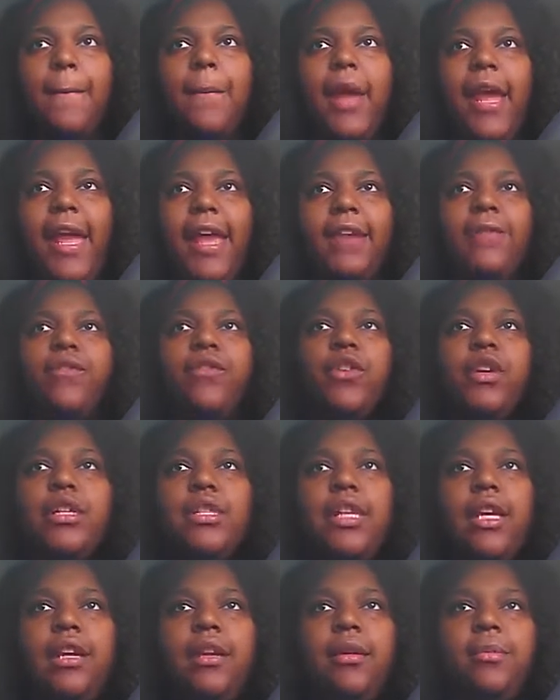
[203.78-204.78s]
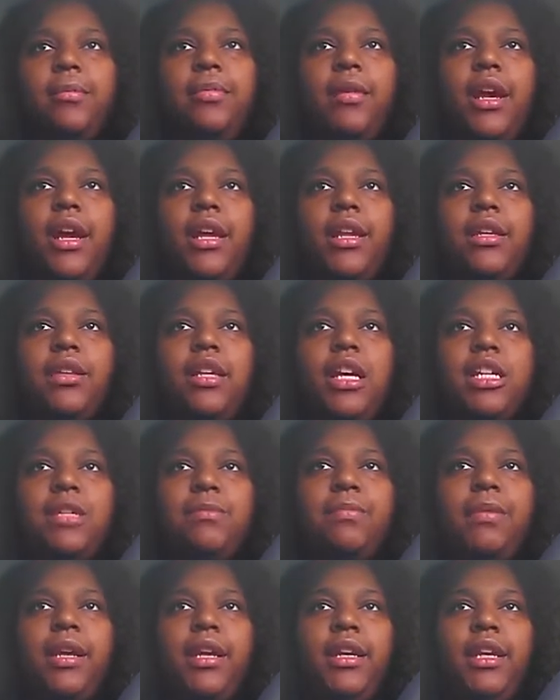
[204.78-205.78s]
and frizzy, but
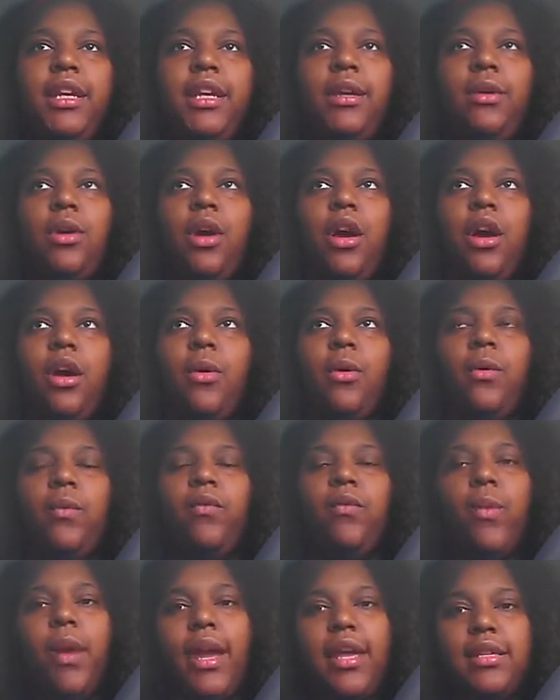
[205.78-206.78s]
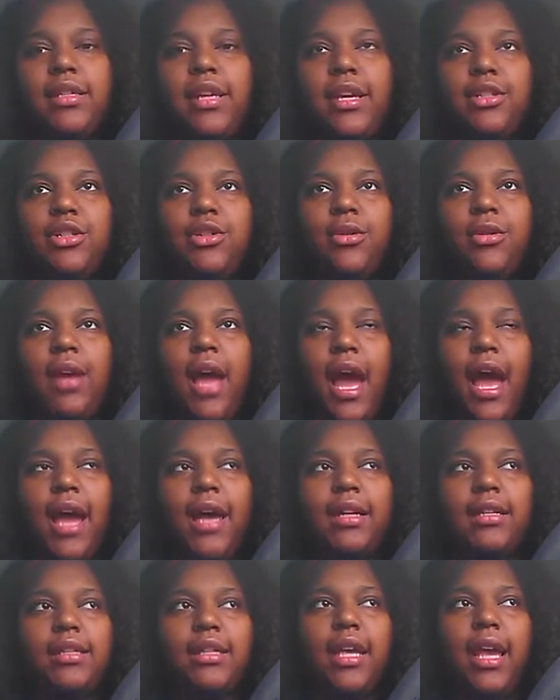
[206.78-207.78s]
there's plenty of ways that you
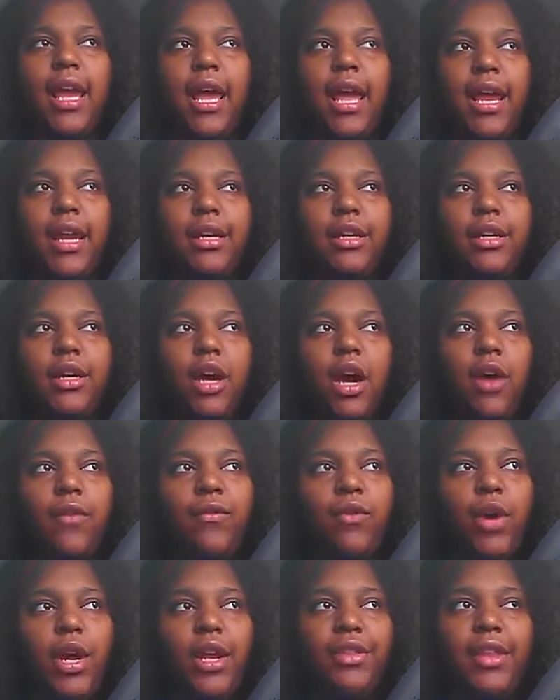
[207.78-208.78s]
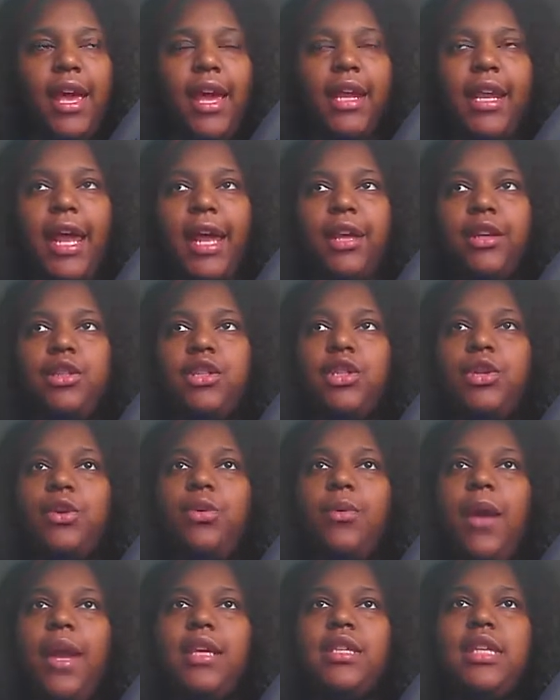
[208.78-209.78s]
guys can avoid that. Like 2
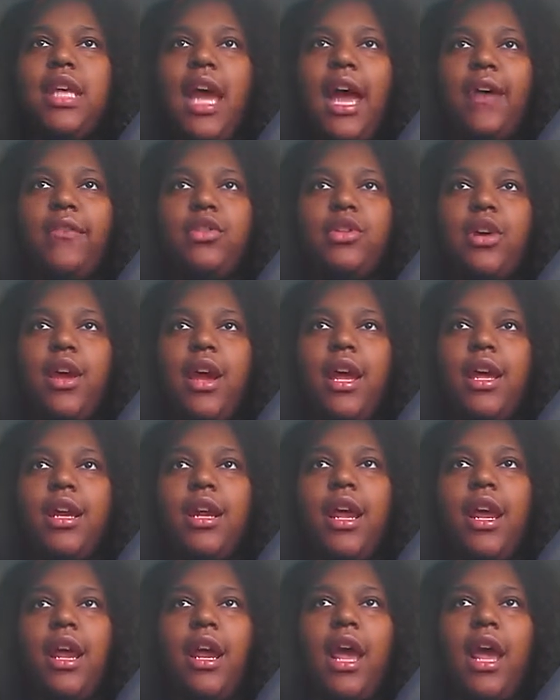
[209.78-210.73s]
ways that I've tried.